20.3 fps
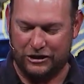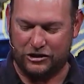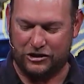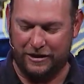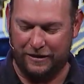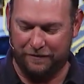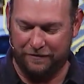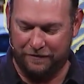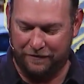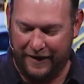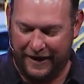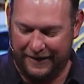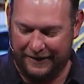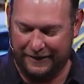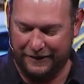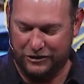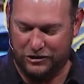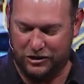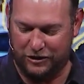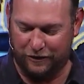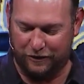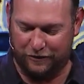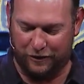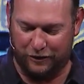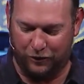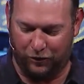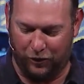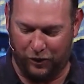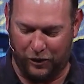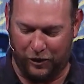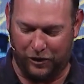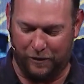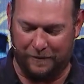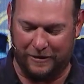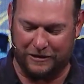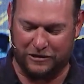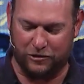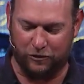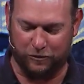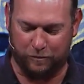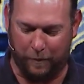She invited Jesus into her home
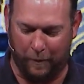and she was